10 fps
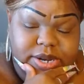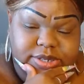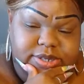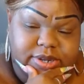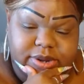
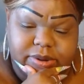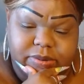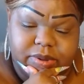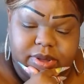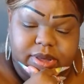innocent
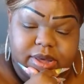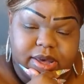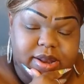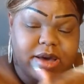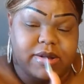on,
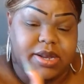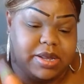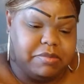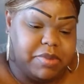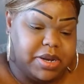and now they
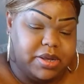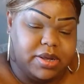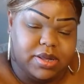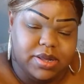need money.